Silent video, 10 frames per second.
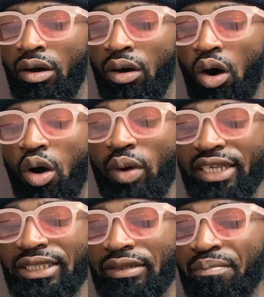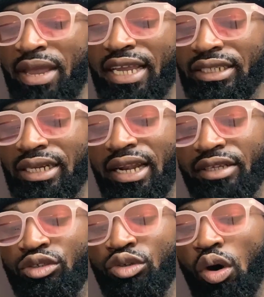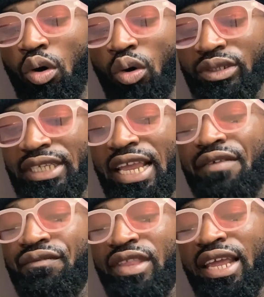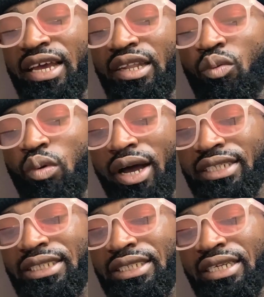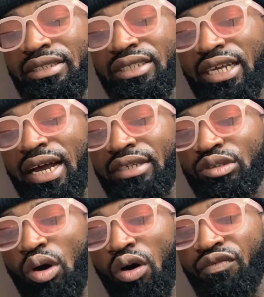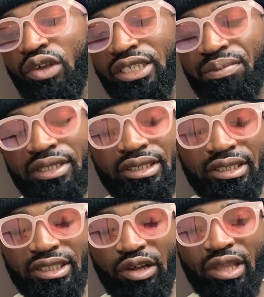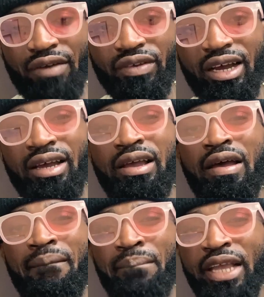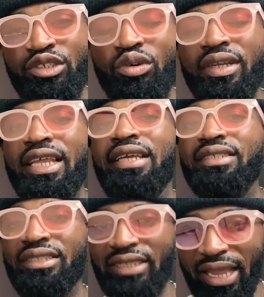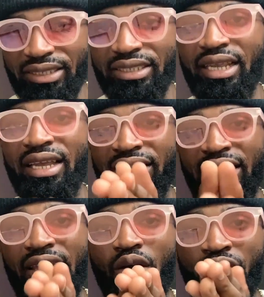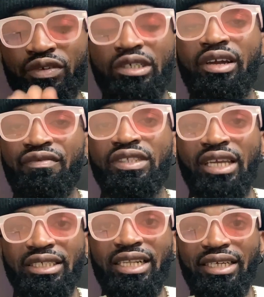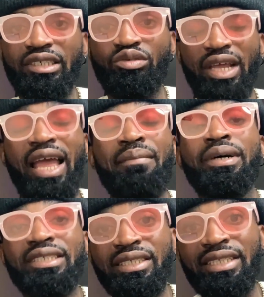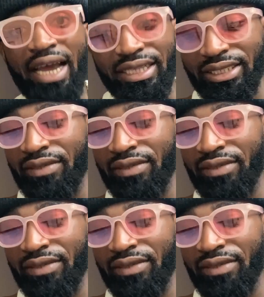always make it clear to your host if they are the ones in charge of your expenses in South Africa. Make sure they state in the official invitation letter to the embassy that